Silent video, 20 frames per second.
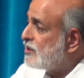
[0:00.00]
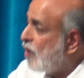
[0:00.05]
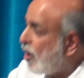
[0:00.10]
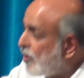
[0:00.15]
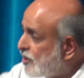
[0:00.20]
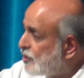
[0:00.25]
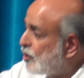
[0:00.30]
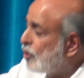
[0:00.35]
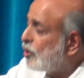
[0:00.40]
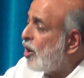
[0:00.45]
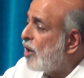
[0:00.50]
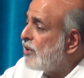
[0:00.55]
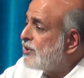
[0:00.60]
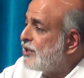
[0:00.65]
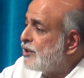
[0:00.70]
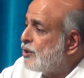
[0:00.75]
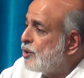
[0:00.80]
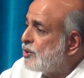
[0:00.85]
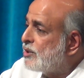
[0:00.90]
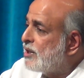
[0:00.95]
not so
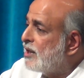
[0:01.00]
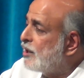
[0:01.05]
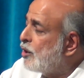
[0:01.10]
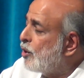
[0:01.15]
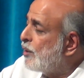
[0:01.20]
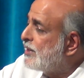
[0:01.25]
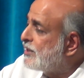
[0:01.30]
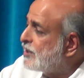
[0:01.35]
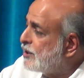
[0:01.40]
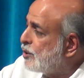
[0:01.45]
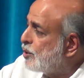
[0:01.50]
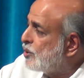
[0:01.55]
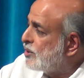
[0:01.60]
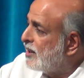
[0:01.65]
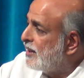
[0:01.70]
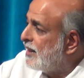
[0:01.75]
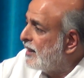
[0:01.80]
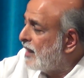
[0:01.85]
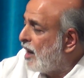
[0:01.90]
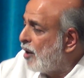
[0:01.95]
constitutionally or
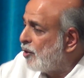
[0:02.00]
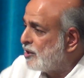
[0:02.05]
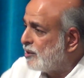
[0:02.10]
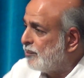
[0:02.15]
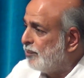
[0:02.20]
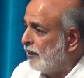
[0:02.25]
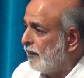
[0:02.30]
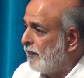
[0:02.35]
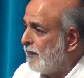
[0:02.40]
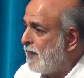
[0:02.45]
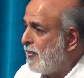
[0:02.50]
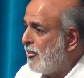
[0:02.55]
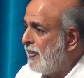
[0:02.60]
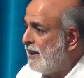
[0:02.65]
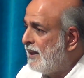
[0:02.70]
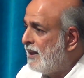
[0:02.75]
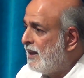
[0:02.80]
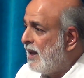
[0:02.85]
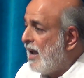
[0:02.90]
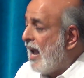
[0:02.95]
institutionally accountable.
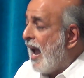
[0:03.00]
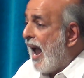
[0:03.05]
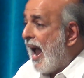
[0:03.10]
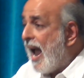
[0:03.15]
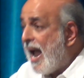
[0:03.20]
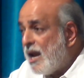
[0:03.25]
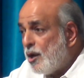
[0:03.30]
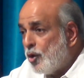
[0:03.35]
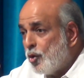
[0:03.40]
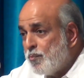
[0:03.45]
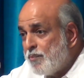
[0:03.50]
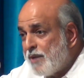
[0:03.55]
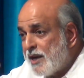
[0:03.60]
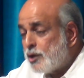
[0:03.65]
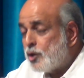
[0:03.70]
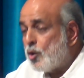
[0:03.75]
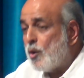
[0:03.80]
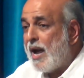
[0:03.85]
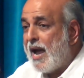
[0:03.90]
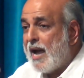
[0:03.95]
And
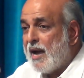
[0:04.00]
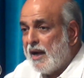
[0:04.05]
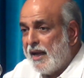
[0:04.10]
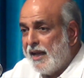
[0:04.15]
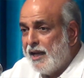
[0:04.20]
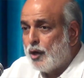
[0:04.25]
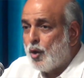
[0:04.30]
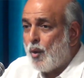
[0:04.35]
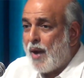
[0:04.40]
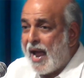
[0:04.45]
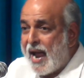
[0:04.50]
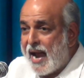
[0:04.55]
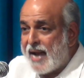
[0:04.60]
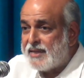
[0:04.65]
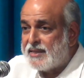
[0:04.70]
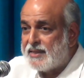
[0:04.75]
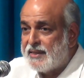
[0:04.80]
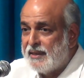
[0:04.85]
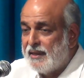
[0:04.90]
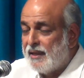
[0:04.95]
Umberto Eco
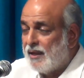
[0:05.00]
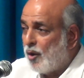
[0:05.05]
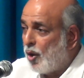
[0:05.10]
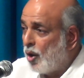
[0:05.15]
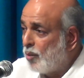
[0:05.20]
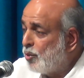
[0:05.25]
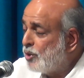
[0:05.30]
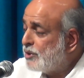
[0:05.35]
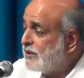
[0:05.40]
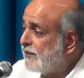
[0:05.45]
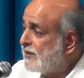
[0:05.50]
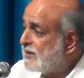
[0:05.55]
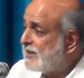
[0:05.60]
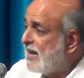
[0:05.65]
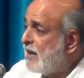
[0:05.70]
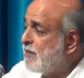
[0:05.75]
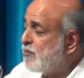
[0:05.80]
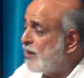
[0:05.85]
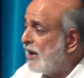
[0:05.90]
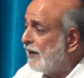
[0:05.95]
adds, almost in the
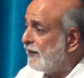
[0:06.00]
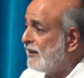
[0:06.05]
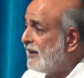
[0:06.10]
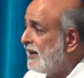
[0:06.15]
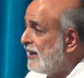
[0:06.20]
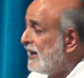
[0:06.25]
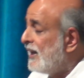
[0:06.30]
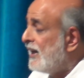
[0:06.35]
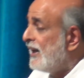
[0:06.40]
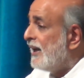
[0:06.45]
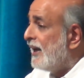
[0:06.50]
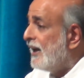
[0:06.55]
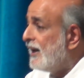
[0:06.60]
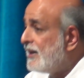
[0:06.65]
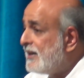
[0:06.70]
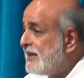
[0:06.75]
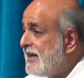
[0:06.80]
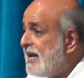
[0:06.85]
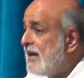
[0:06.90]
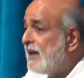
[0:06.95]
same breath,
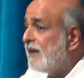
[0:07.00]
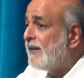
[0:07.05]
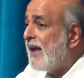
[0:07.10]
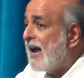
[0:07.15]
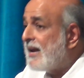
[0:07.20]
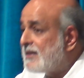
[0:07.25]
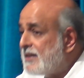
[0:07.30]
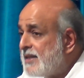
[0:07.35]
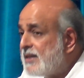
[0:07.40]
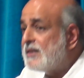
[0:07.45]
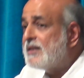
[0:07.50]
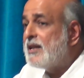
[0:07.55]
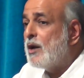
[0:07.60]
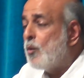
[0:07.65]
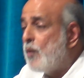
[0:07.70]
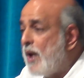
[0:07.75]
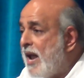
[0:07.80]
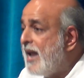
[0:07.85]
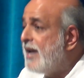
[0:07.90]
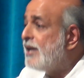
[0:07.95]
indeed, that is the
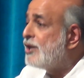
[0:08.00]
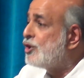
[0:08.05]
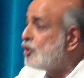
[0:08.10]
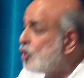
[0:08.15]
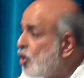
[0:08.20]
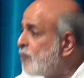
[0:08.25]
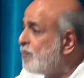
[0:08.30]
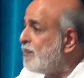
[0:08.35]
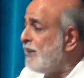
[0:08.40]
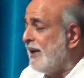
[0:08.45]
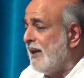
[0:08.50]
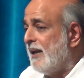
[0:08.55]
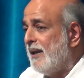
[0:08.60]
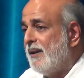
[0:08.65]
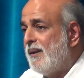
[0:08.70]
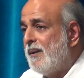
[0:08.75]
way it should be.